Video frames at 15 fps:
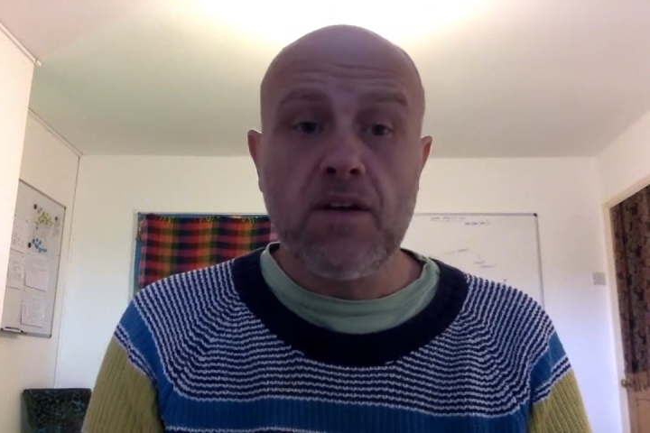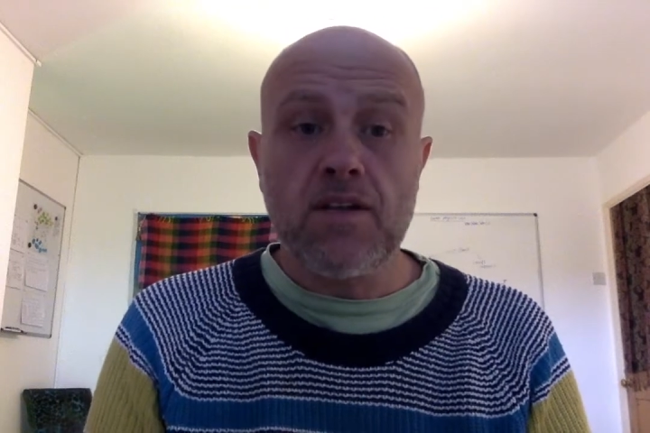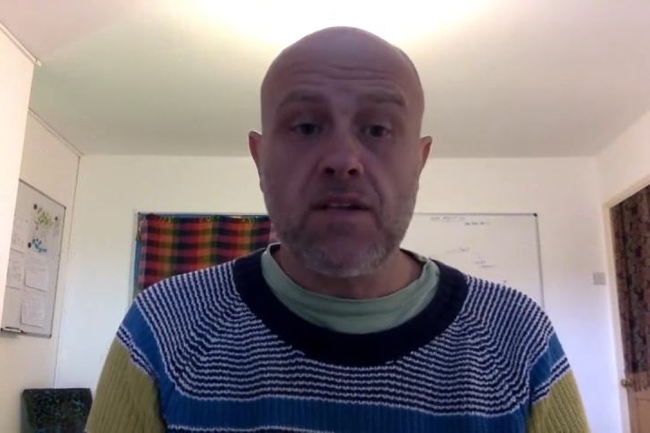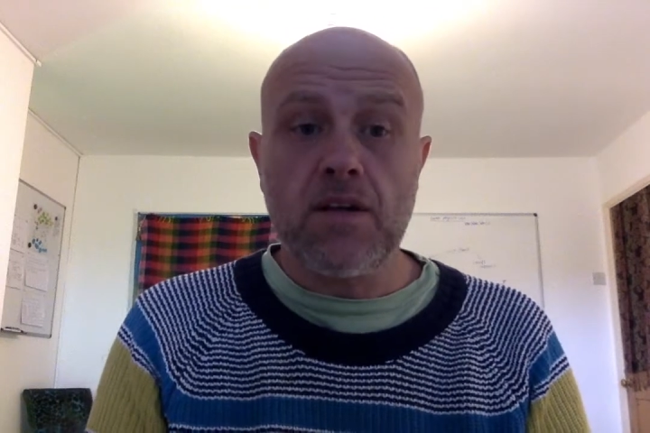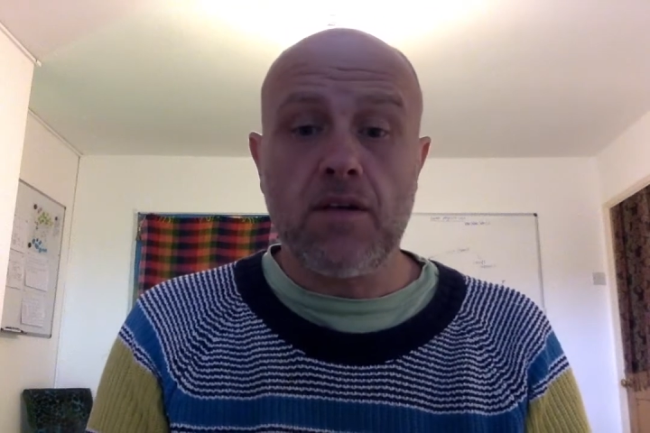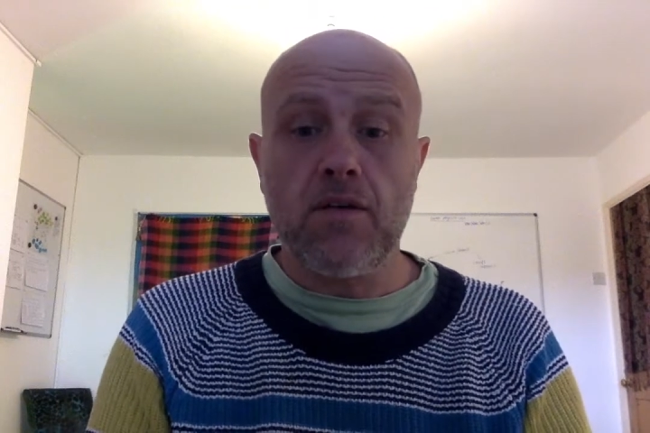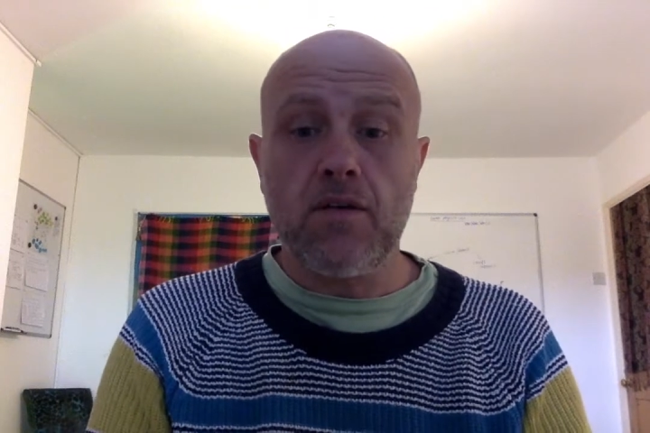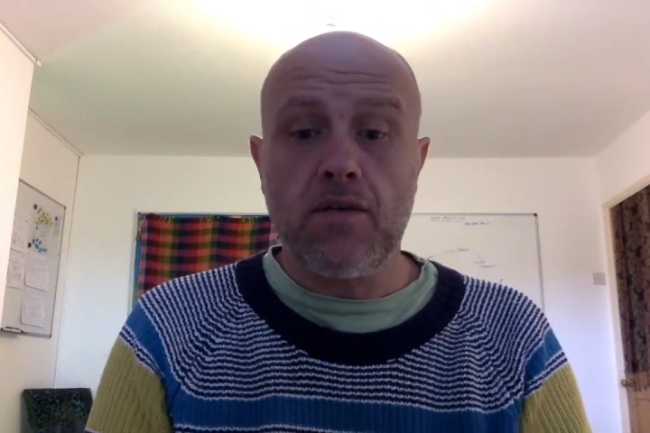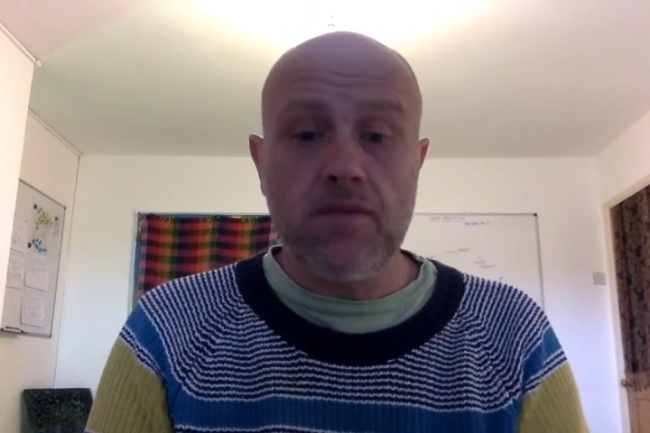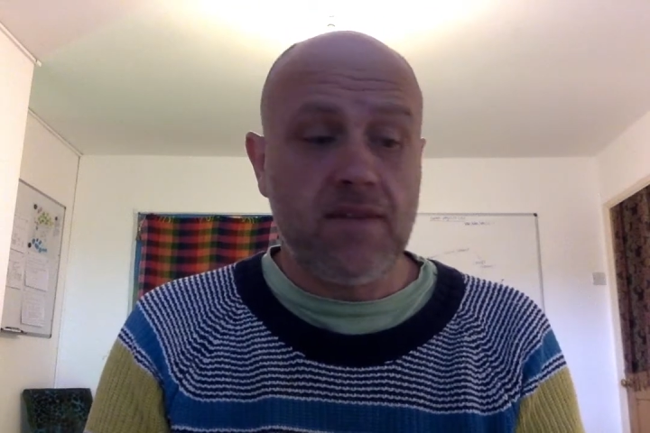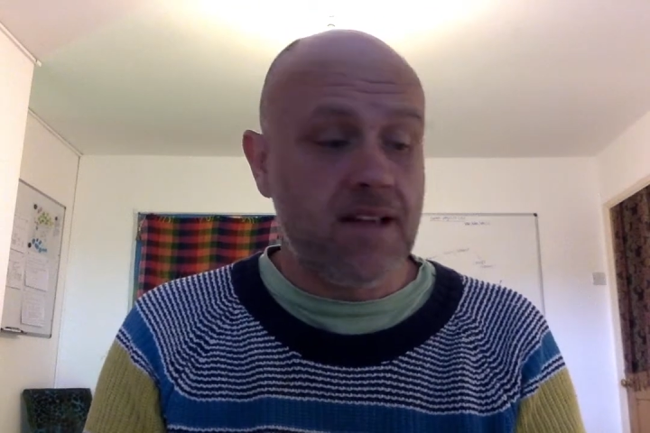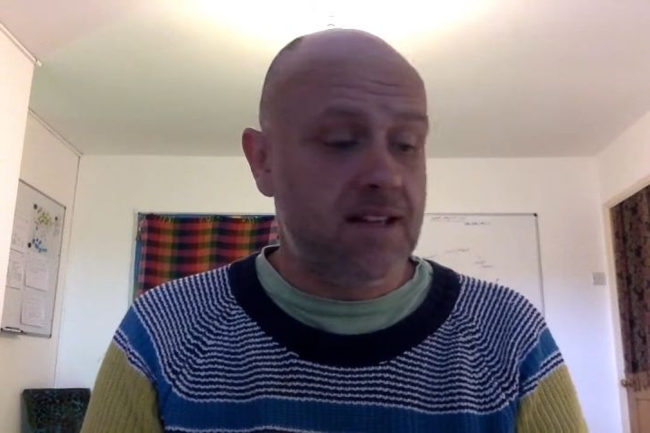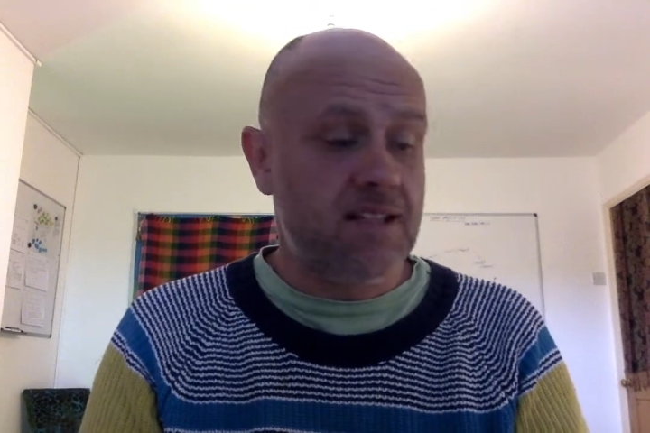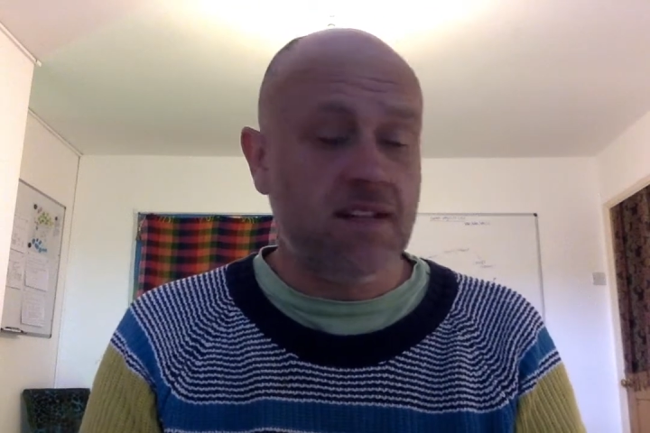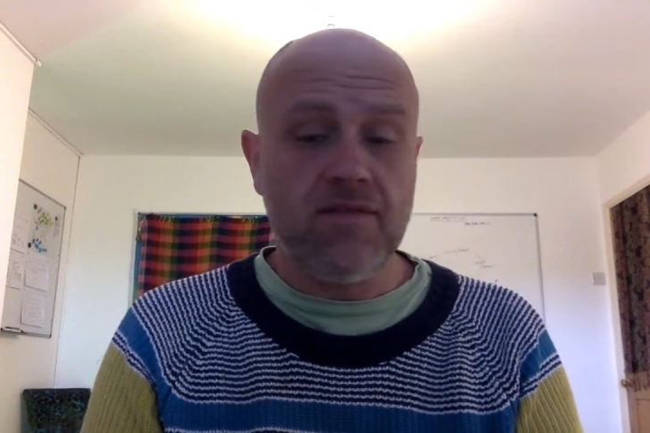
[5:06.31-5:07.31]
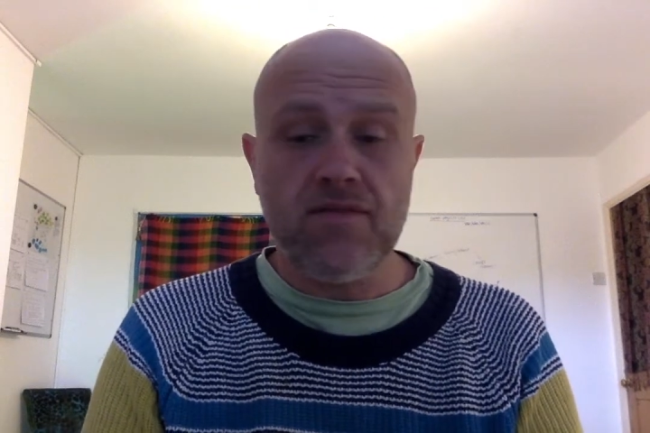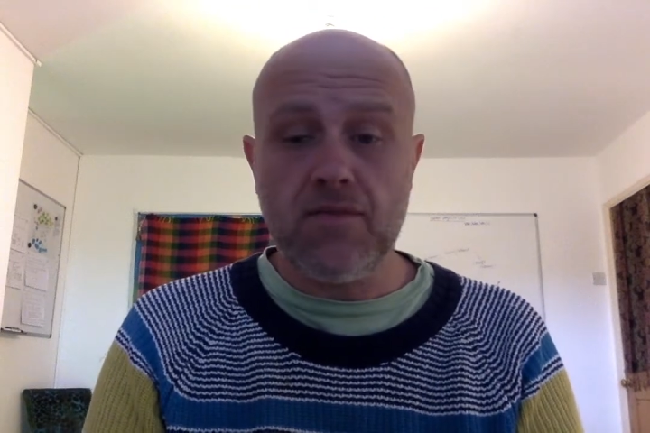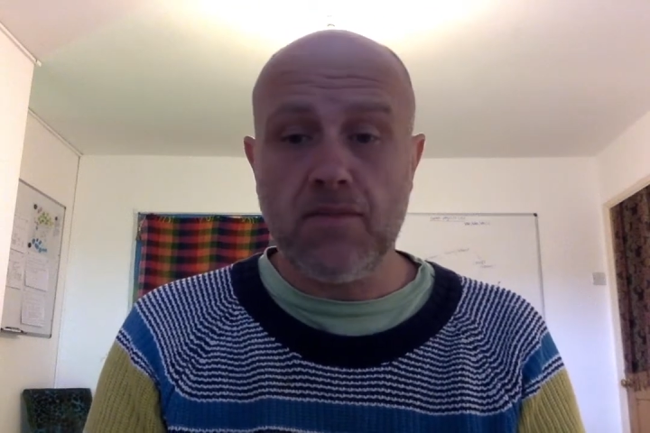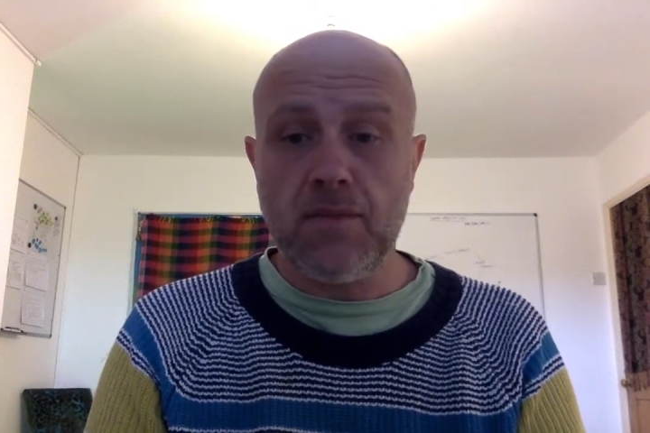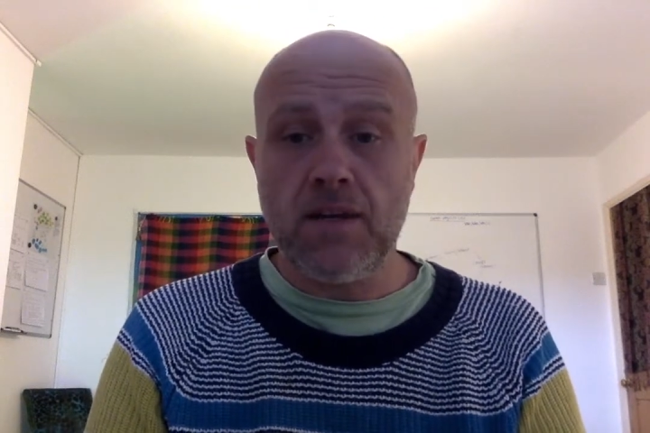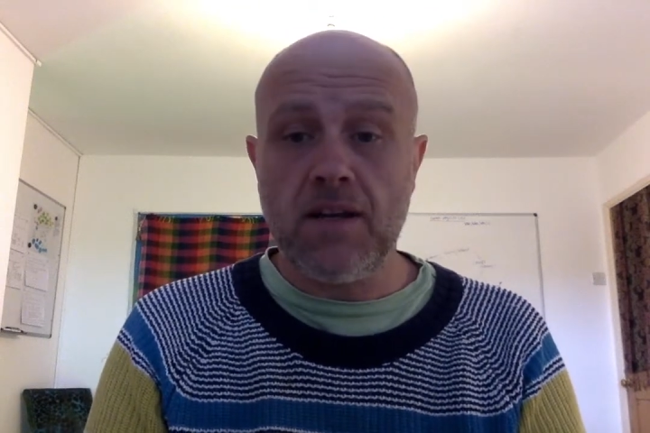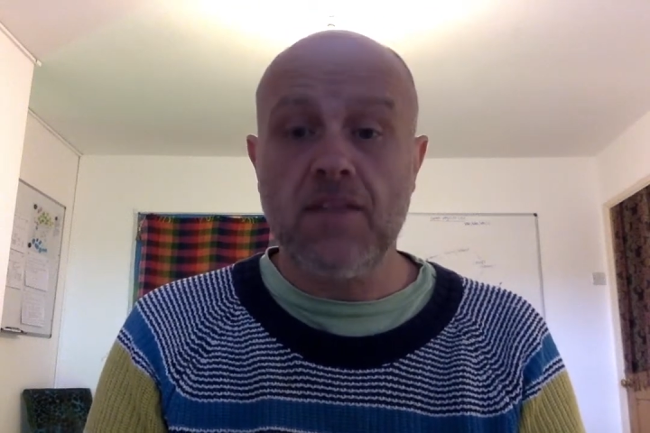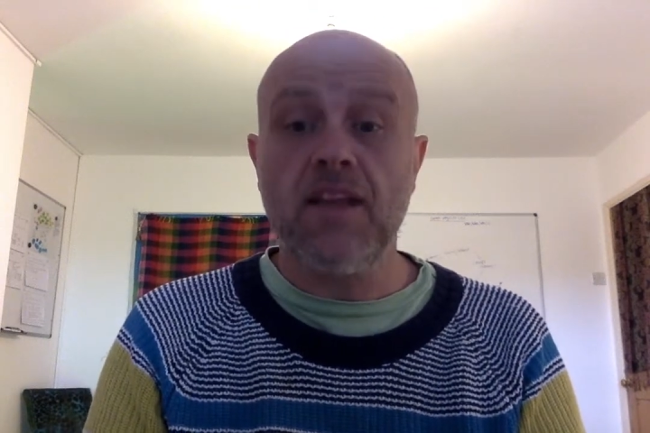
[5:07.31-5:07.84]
So that's it from me.